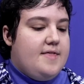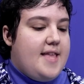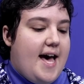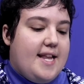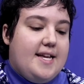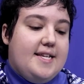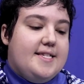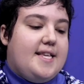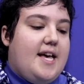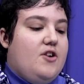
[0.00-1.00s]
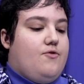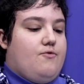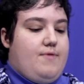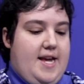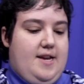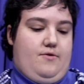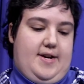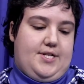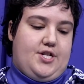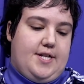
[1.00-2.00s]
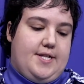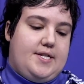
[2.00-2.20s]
That is a great question.